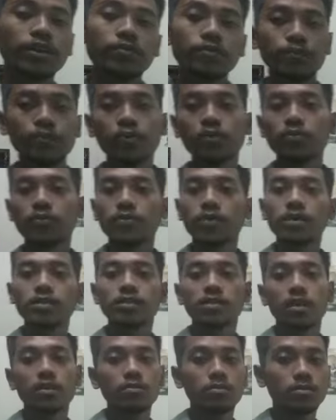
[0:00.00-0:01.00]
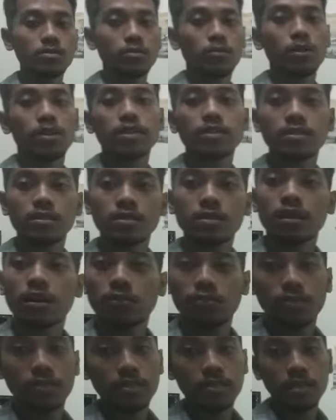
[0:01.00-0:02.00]
improve the sound quality
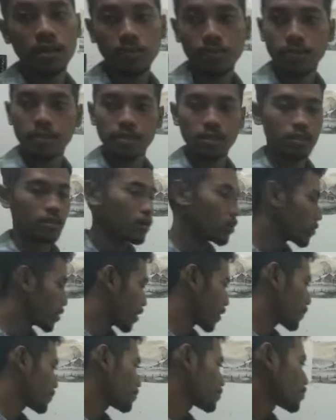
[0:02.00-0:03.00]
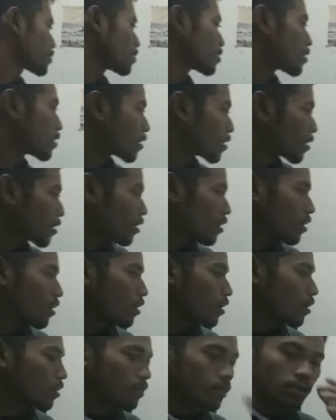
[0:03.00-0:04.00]
of Lisa PC. Alright,
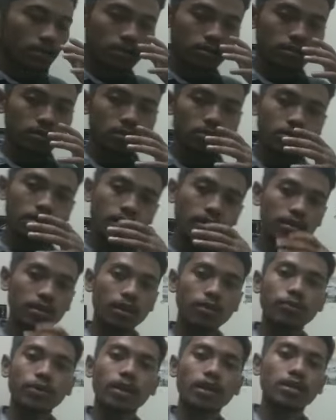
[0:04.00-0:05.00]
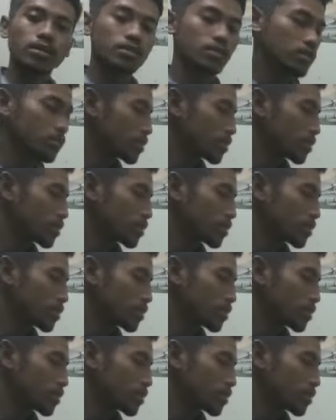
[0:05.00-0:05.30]
the sound card that we are